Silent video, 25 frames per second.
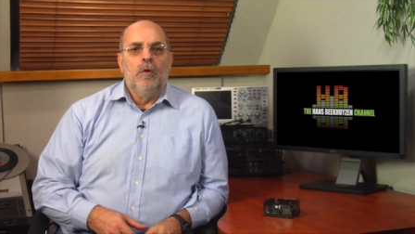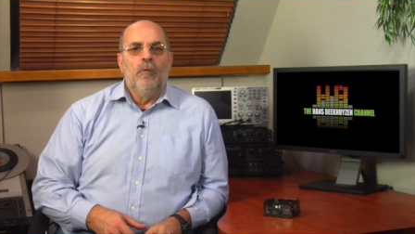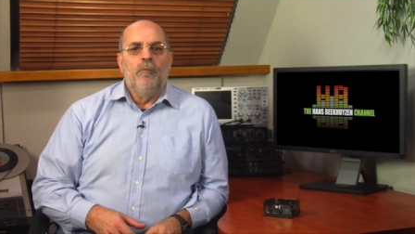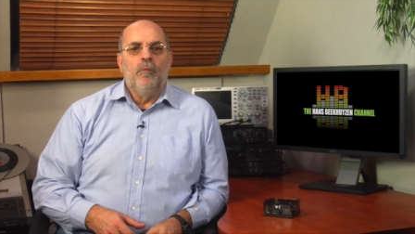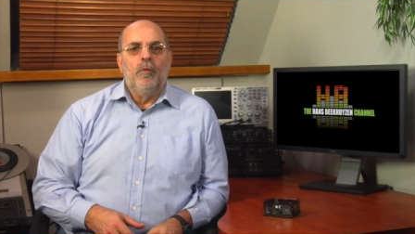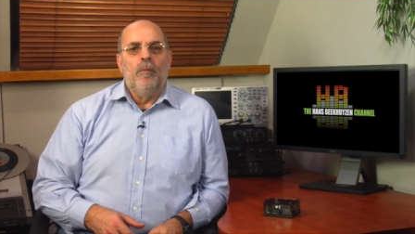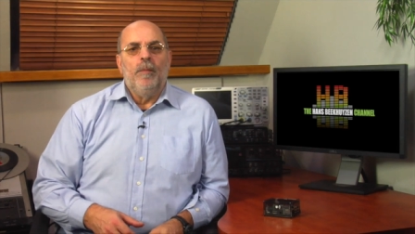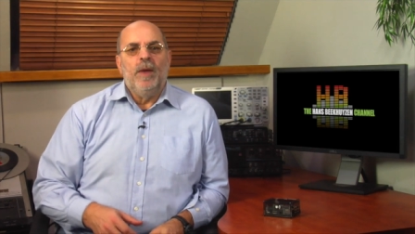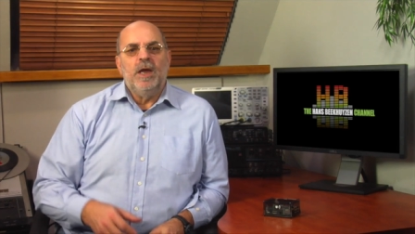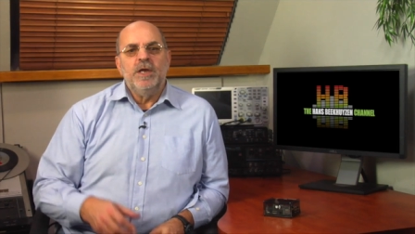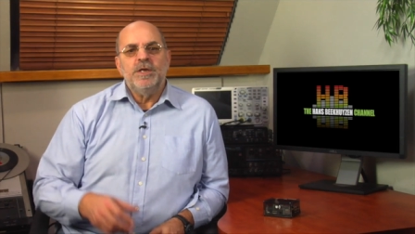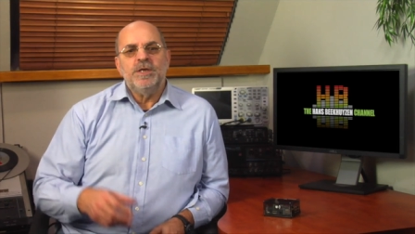
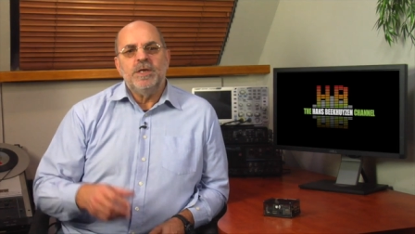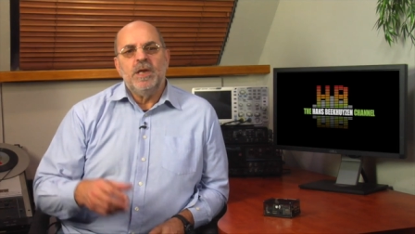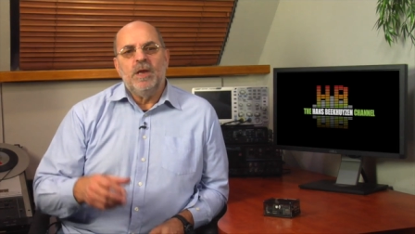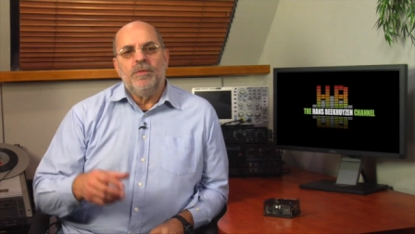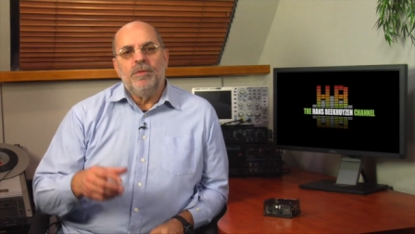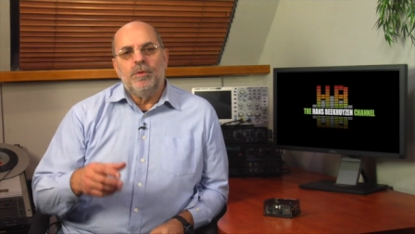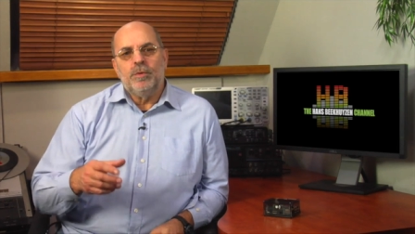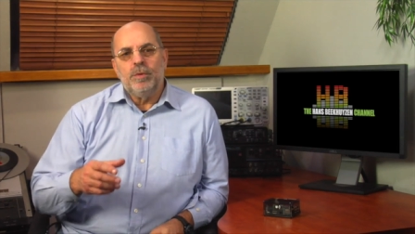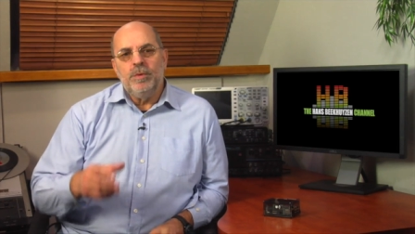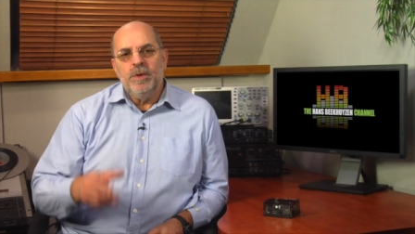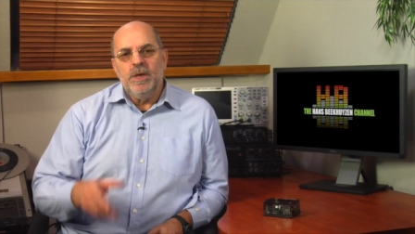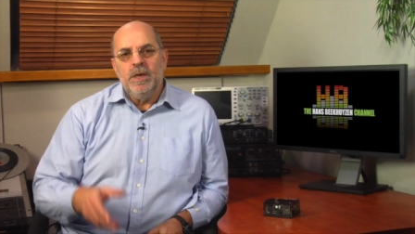For my
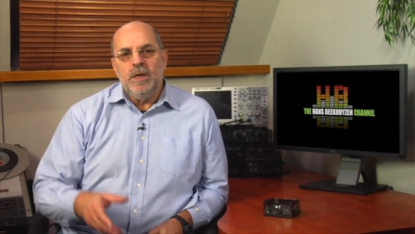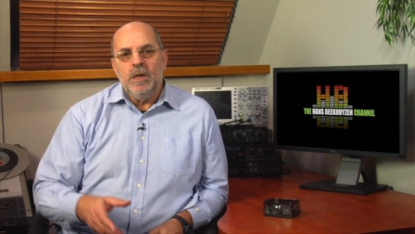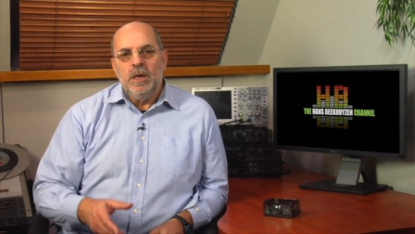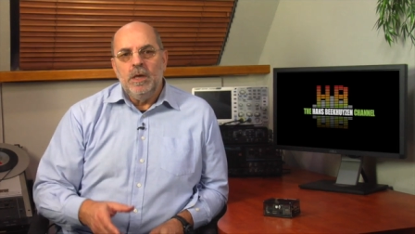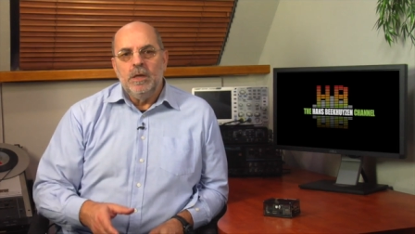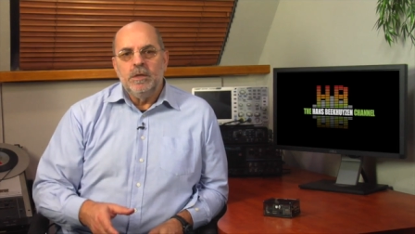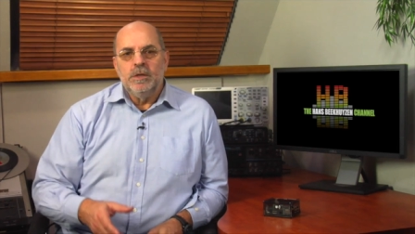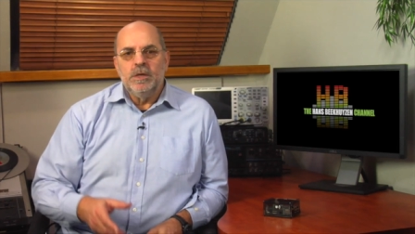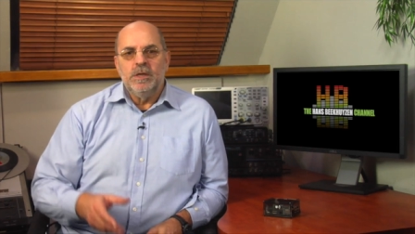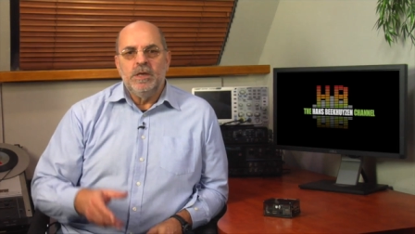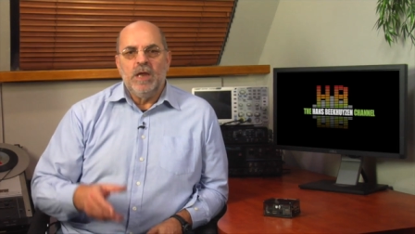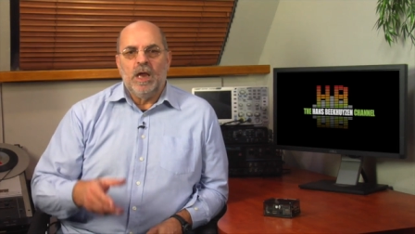set 3
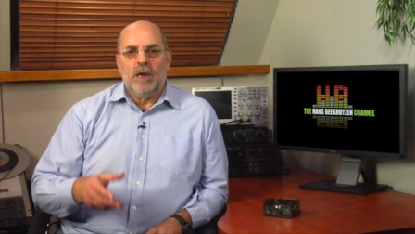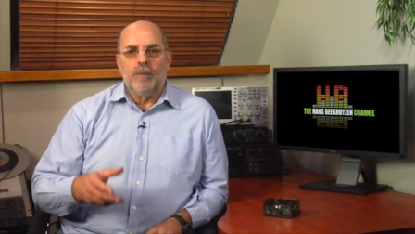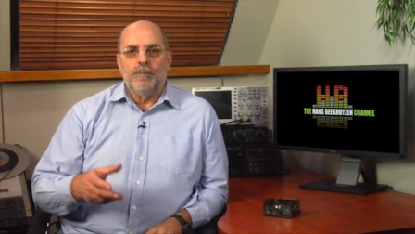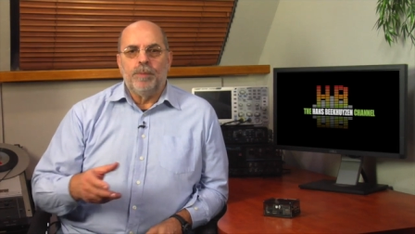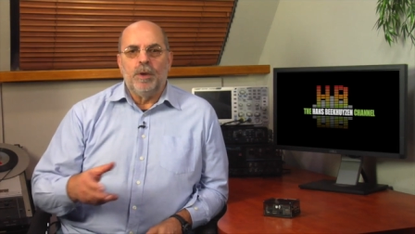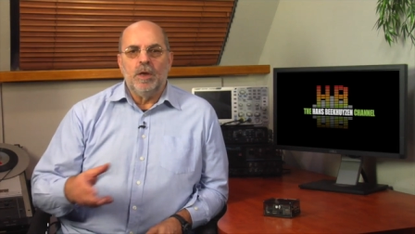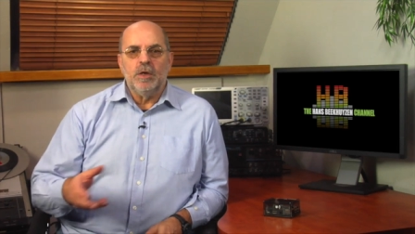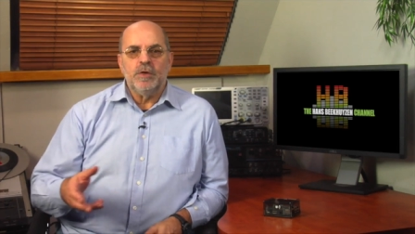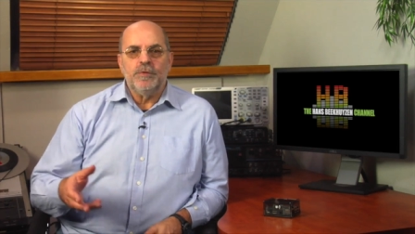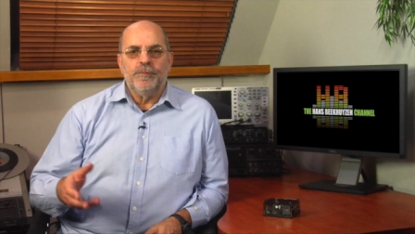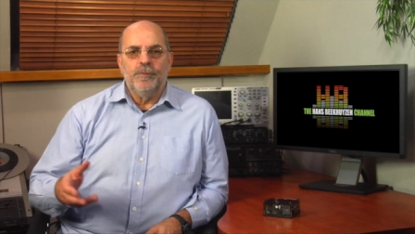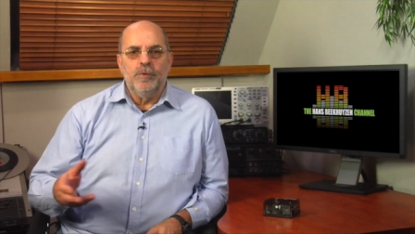the DAC
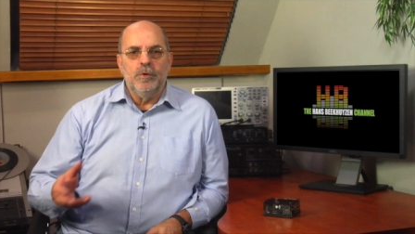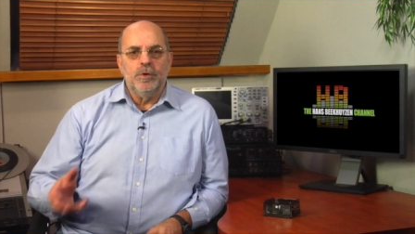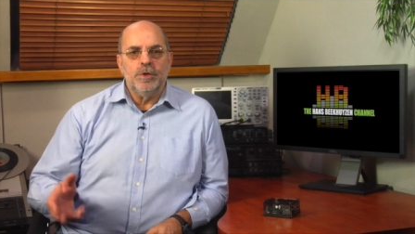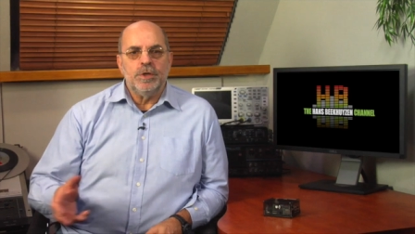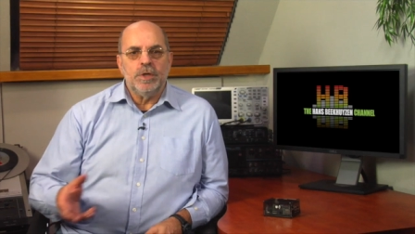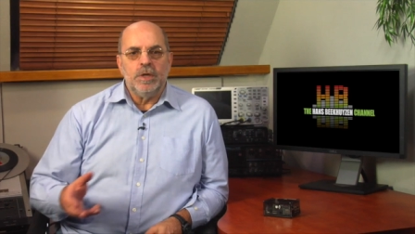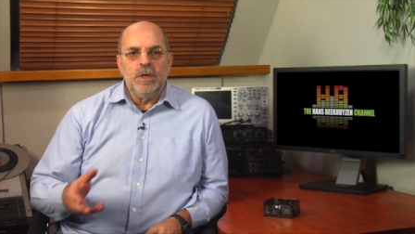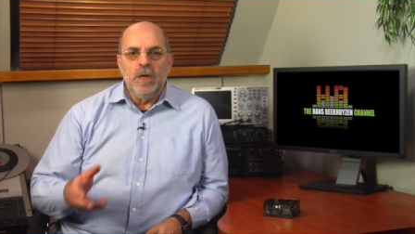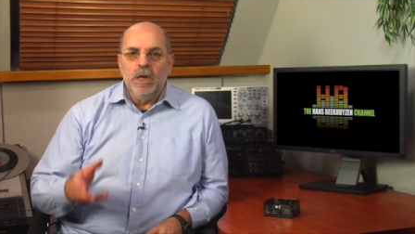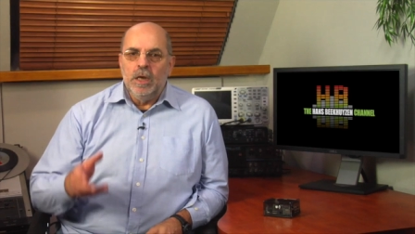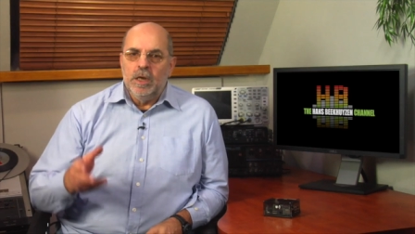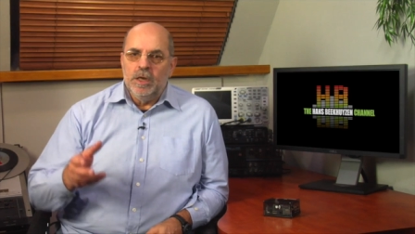Plus
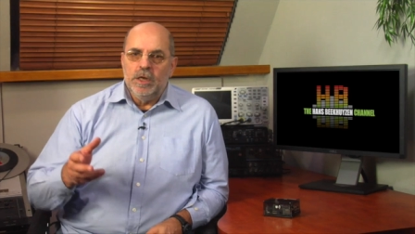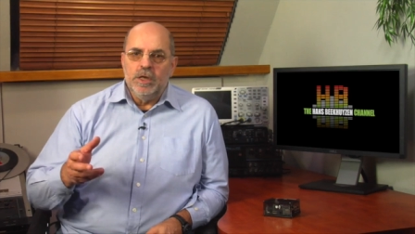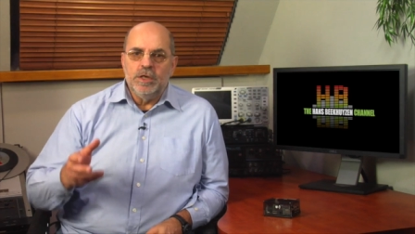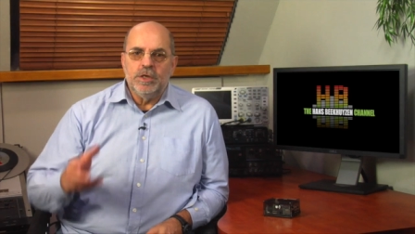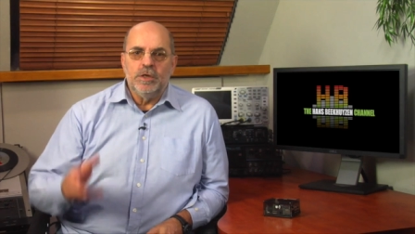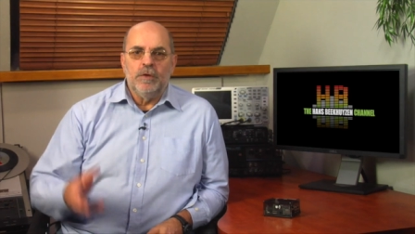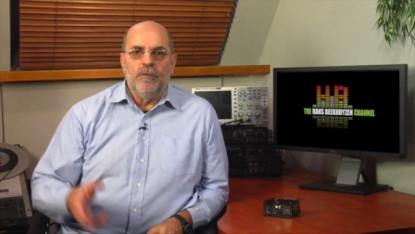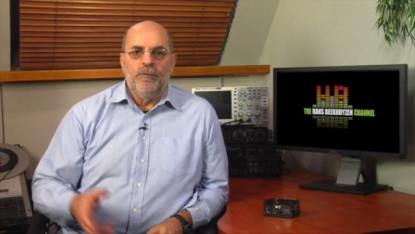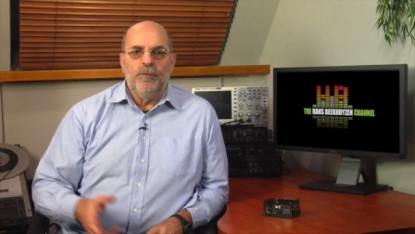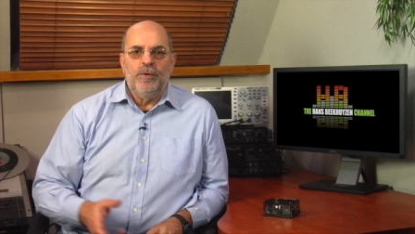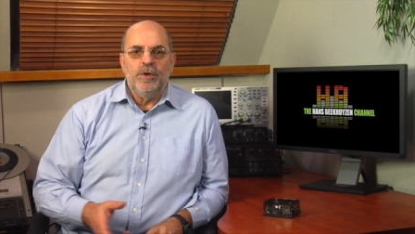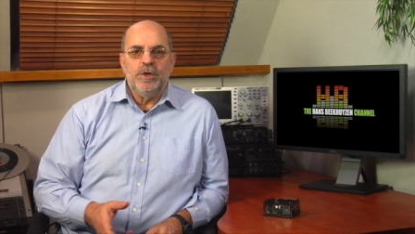version is
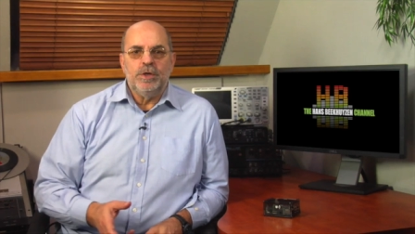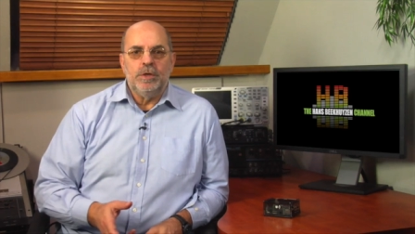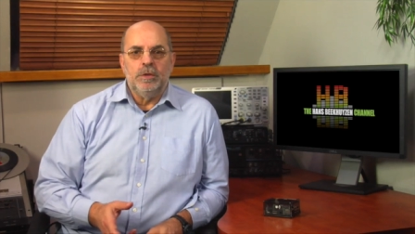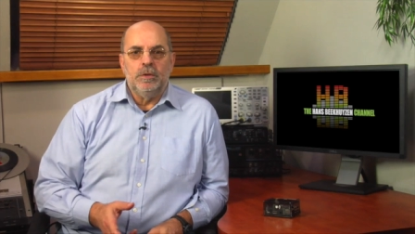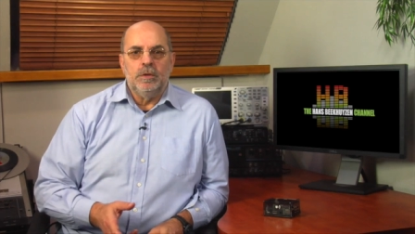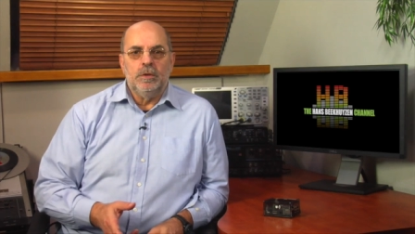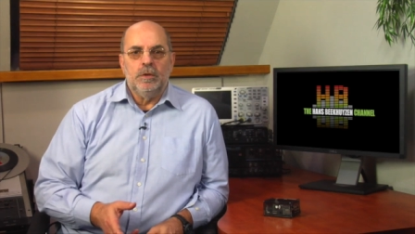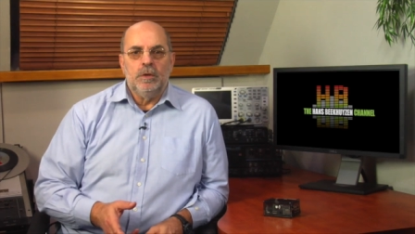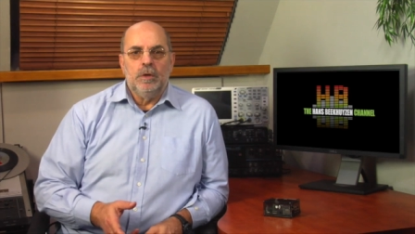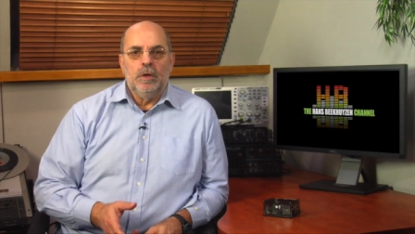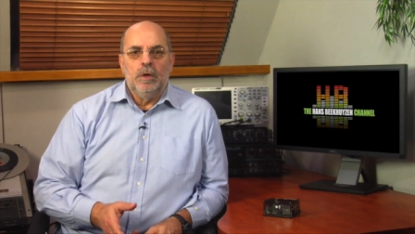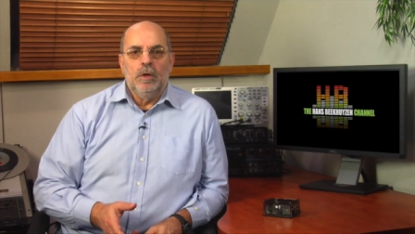
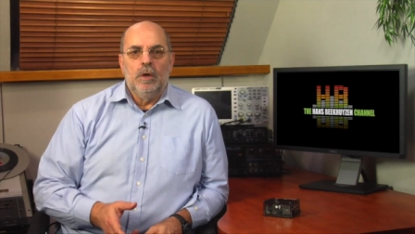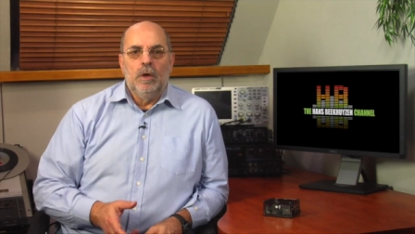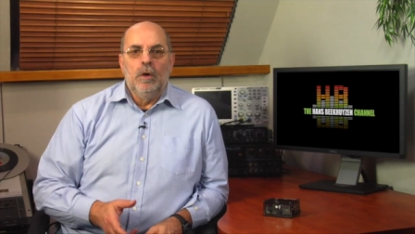sufficient